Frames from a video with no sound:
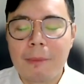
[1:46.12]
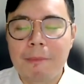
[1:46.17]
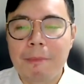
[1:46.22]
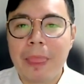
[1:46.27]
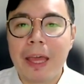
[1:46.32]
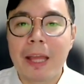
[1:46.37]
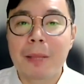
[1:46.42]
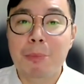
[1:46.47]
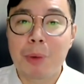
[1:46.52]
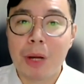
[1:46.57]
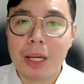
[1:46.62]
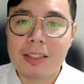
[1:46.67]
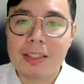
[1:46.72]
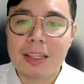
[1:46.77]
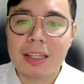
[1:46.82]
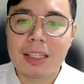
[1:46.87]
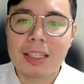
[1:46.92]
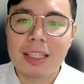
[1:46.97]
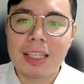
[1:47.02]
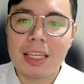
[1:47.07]
At
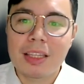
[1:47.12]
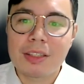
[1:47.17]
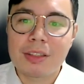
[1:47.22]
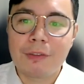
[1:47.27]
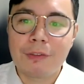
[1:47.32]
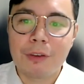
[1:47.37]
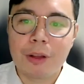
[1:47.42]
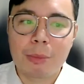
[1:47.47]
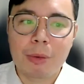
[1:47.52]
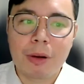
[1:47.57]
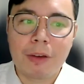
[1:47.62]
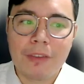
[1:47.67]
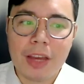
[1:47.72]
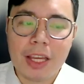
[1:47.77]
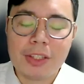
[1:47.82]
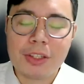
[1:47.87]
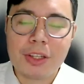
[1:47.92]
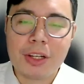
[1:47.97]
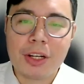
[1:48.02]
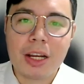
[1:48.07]
present, he is a full
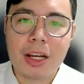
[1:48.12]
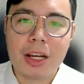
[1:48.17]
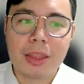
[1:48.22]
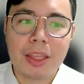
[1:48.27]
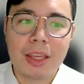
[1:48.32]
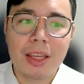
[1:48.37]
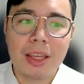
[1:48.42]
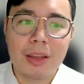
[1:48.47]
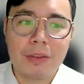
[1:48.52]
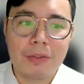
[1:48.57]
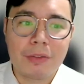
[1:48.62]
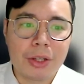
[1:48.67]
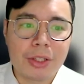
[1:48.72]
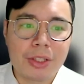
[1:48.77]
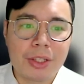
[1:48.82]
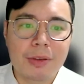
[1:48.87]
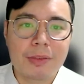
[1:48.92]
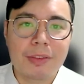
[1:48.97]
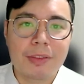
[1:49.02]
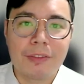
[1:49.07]
professor at the
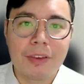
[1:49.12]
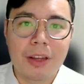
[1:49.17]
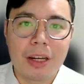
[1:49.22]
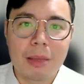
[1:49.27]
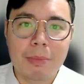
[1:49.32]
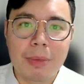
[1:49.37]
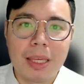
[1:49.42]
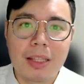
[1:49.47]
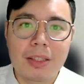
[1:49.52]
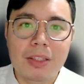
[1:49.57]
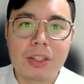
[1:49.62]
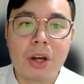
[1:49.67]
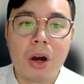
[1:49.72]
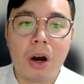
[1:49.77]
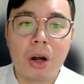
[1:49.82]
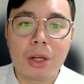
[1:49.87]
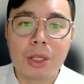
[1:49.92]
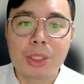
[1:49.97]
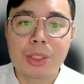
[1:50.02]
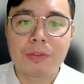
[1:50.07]
University of the Philippines
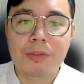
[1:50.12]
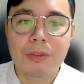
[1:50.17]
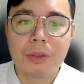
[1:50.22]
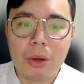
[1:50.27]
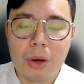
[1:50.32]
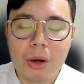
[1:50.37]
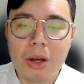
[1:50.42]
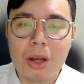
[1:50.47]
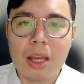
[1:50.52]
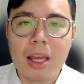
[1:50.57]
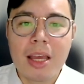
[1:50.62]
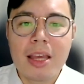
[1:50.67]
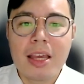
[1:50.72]
College of Law